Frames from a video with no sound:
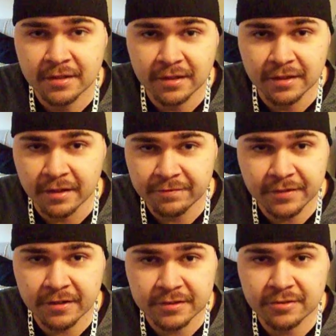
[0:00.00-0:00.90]
And I
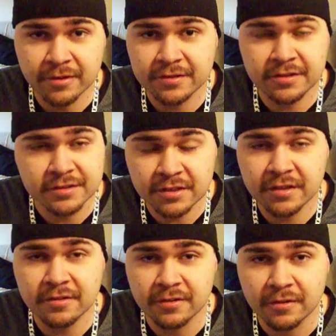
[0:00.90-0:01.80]
fear it's going to
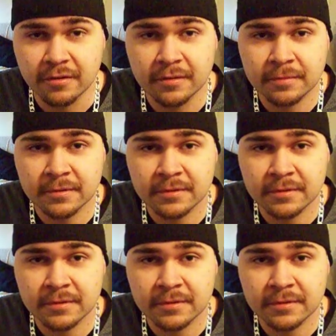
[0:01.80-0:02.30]
continue to go up.